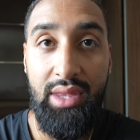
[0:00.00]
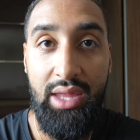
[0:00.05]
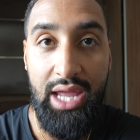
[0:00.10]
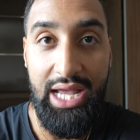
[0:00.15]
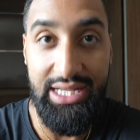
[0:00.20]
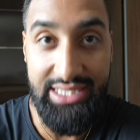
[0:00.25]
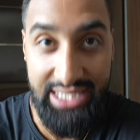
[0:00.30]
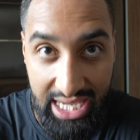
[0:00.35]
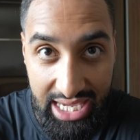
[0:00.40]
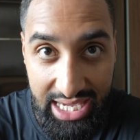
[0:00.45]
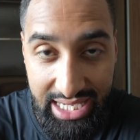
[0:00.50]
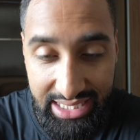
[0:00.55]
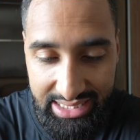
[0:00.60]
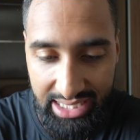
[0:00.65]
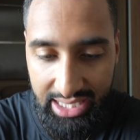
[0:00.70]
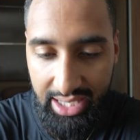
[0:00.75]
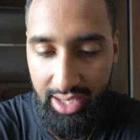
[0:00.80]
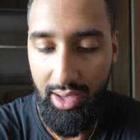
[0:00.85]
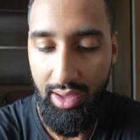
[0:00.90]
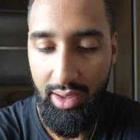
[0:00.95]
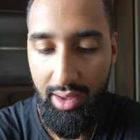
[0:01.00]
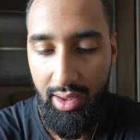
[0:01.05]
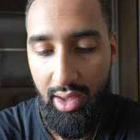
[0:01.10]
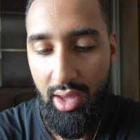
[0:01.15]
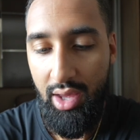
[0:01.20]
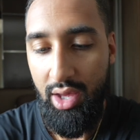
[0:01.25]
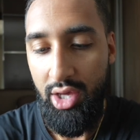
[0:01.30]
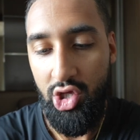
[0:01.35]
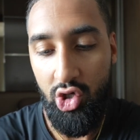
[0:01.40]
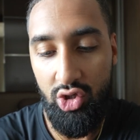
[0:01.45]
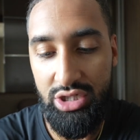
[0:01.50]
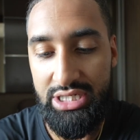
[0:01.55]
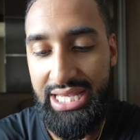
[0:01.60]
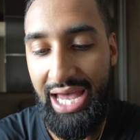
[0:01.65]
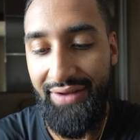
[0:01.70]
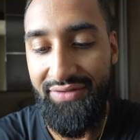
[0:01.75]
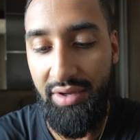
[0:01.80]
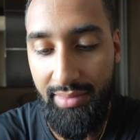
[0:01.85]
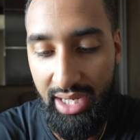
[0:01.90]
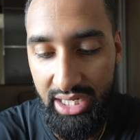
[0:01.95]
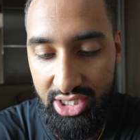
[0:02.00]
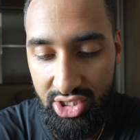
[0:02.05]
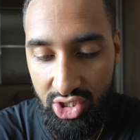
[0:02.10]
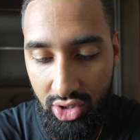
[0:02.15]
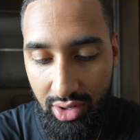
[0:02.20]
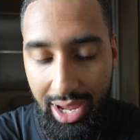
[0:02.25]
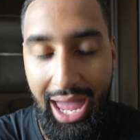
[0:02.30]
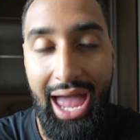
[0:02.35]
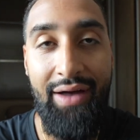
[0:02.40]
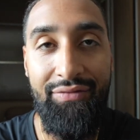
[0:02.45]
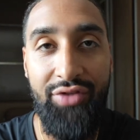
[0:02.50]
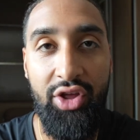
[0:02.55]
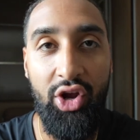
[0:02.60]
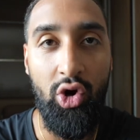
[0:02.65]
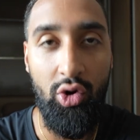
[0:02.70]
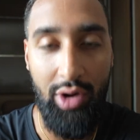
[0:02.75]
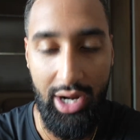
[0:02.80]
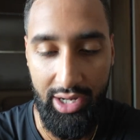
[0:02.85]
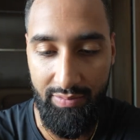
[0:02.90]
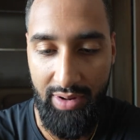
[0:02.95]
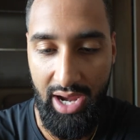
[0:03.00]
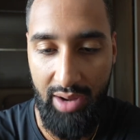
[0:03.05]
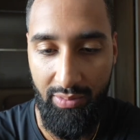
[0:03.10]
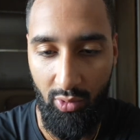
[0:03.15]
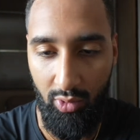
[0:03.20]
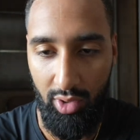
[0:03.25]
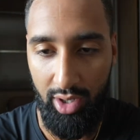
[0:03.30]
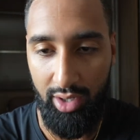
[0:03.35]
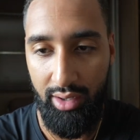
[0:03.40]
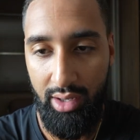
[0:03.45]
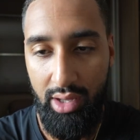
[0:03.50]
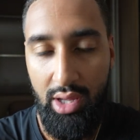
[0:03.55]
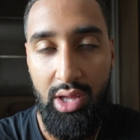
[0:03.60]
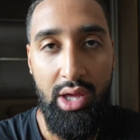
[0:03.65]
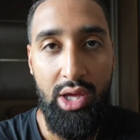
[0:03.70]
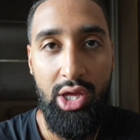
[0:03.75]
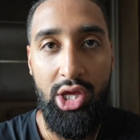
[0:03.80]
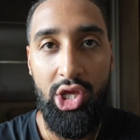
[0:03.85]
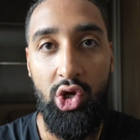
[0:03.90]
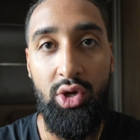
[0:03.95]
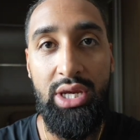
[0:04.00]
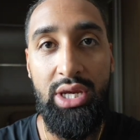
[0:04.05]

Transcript: it's easy. You just have to make sure you have the correct paperwork. You